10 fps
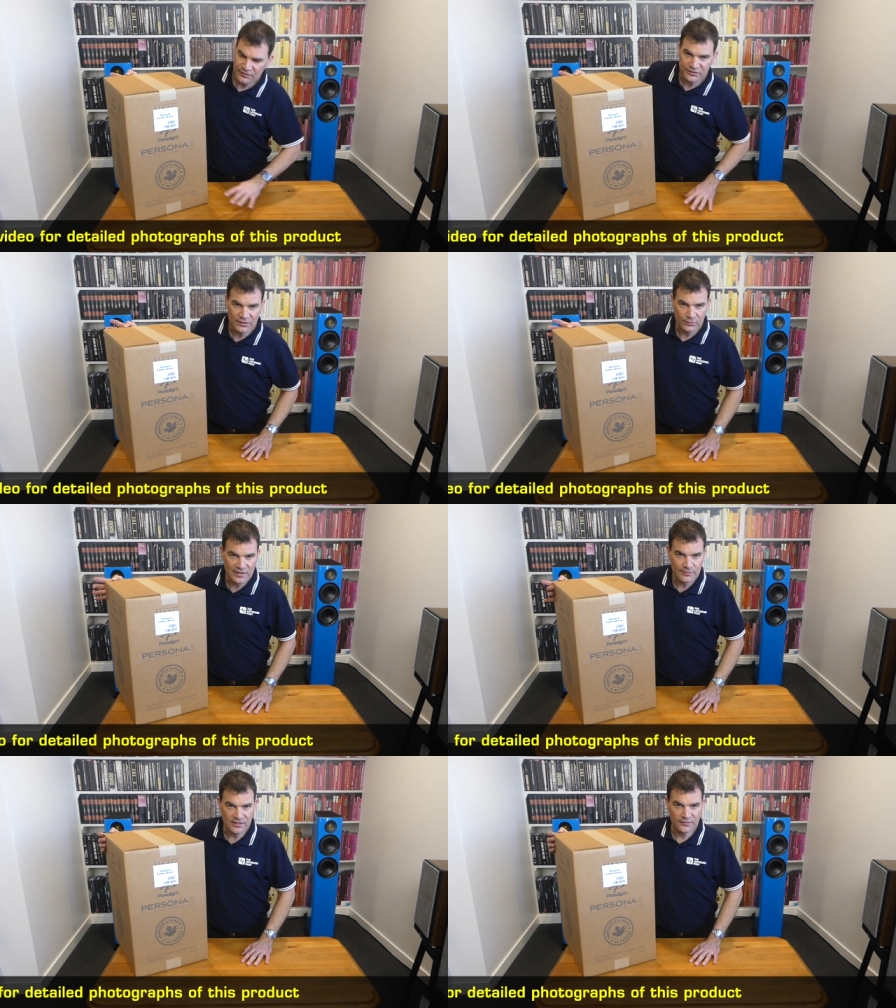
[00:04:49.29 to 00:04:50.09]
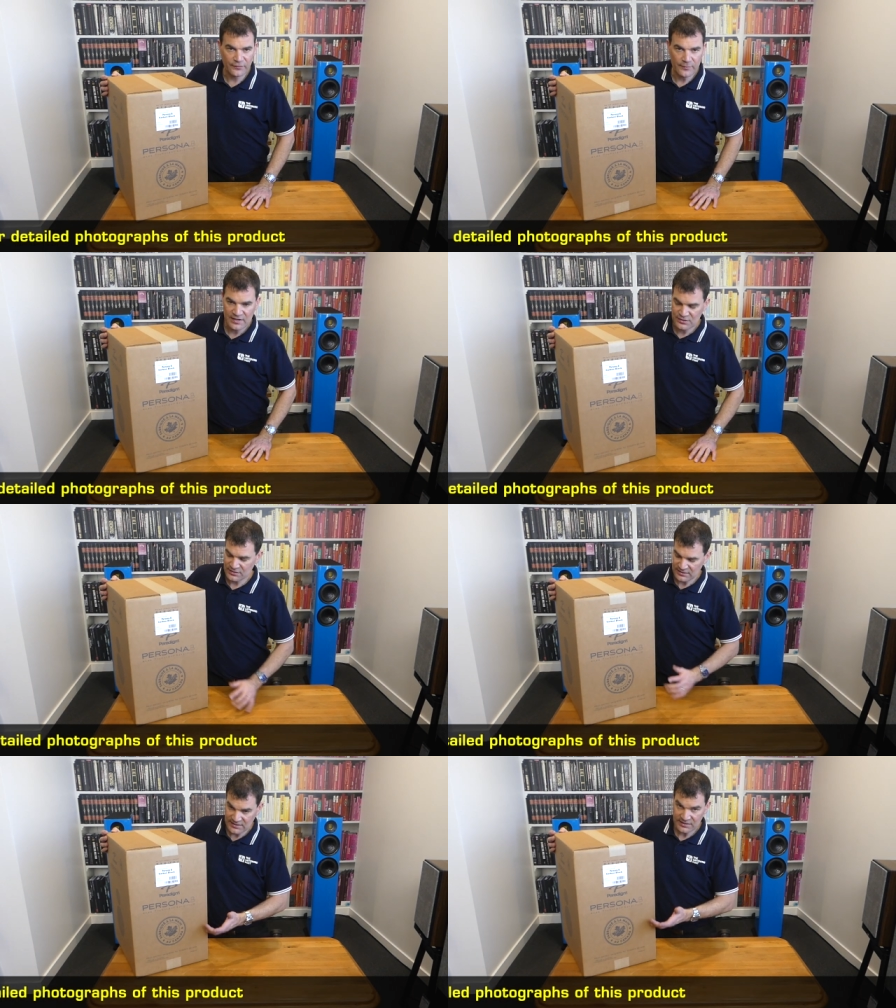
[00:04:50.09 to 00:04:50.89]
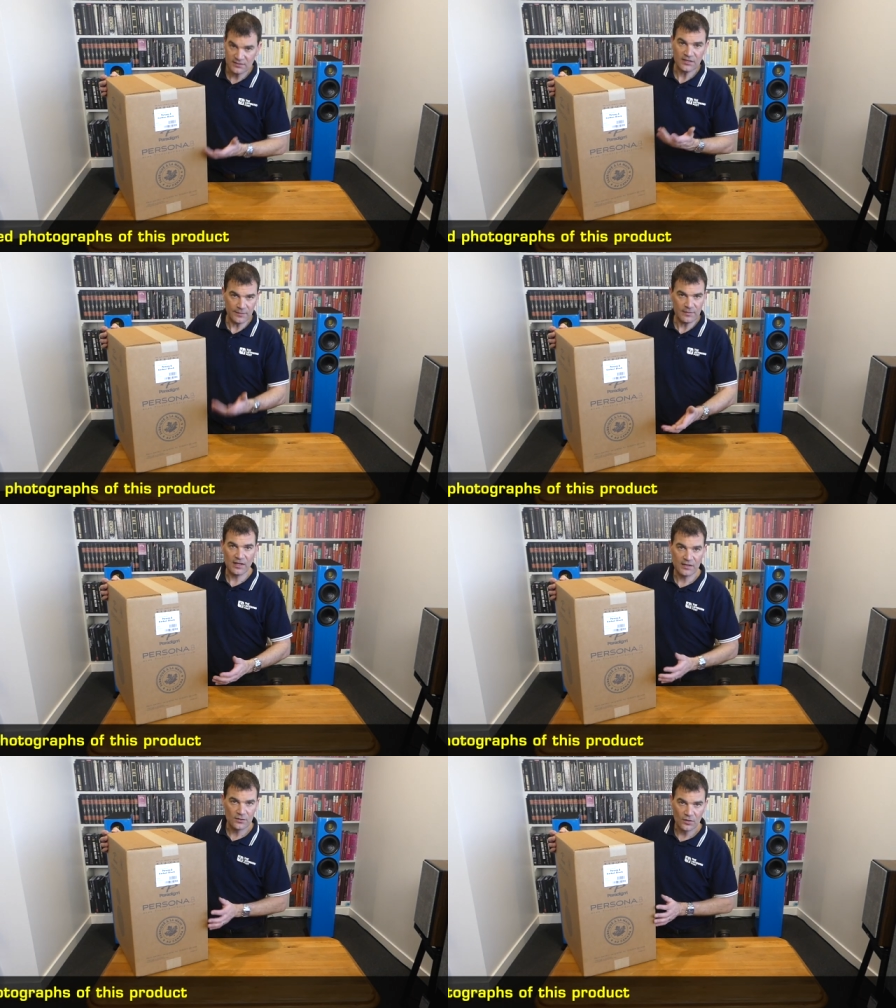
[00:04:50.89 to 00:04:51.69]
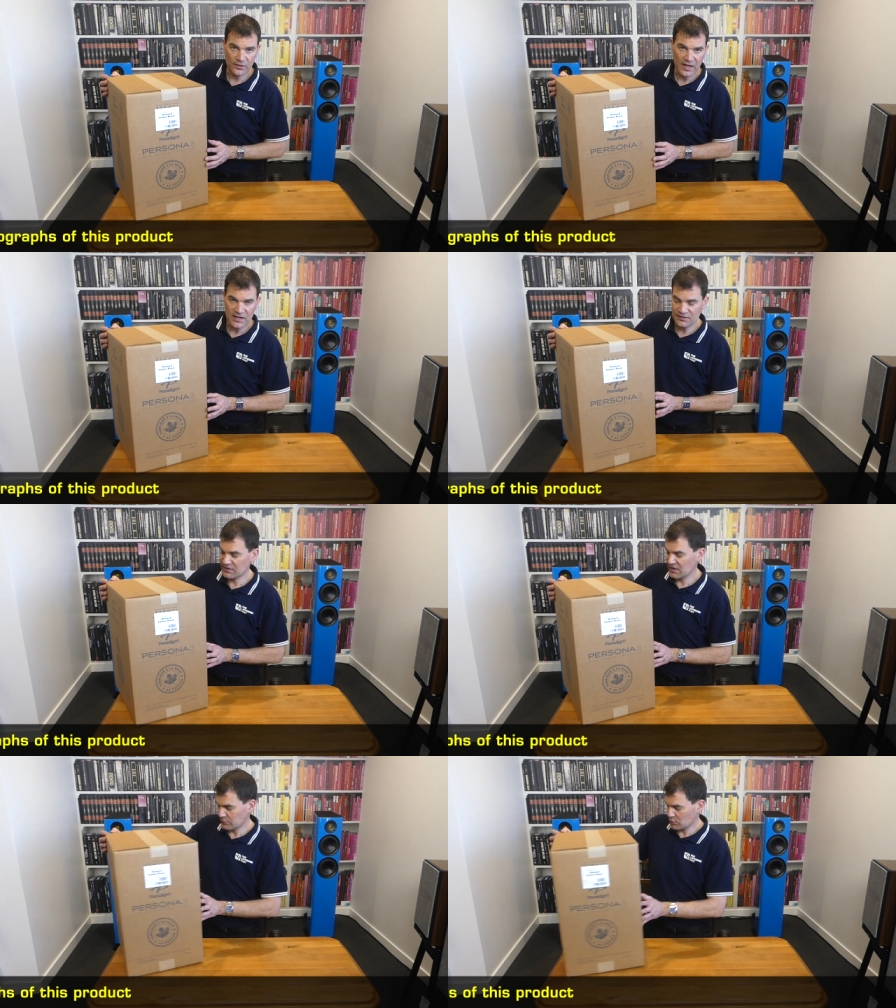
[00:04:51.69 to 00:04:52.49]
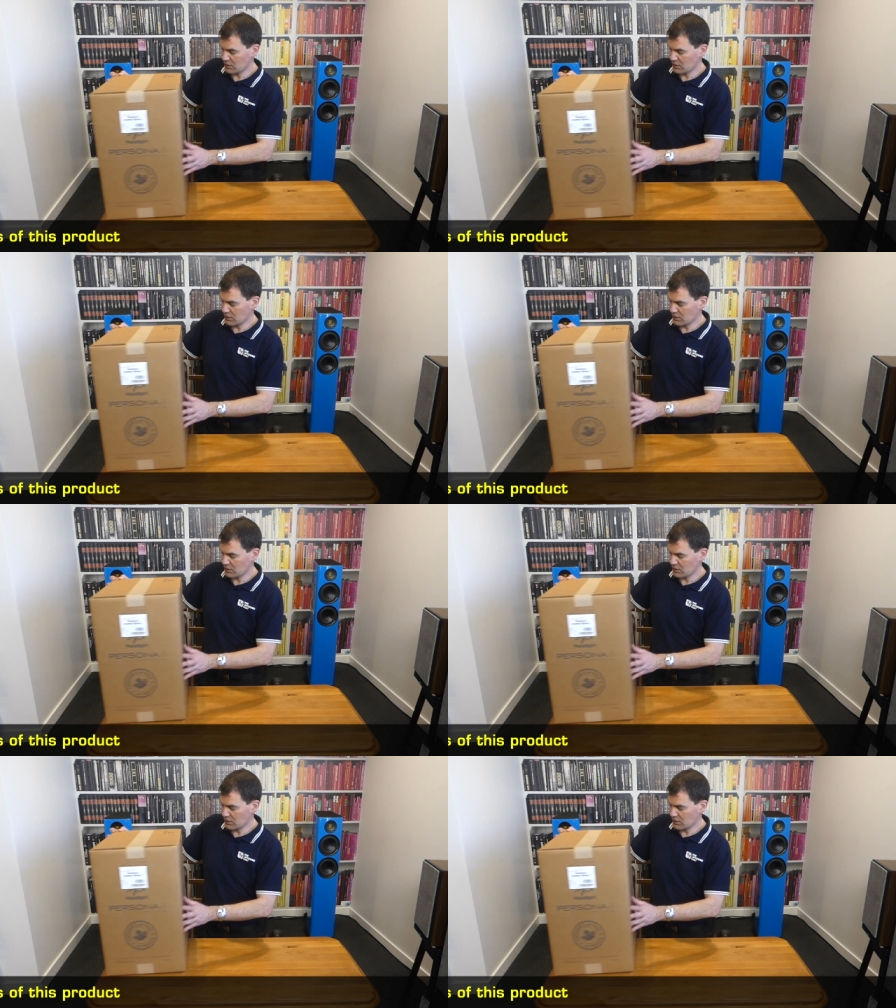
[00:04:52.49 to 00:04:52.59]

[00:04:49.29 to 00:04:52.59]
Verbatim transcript: and serial number information again emulated on a scannable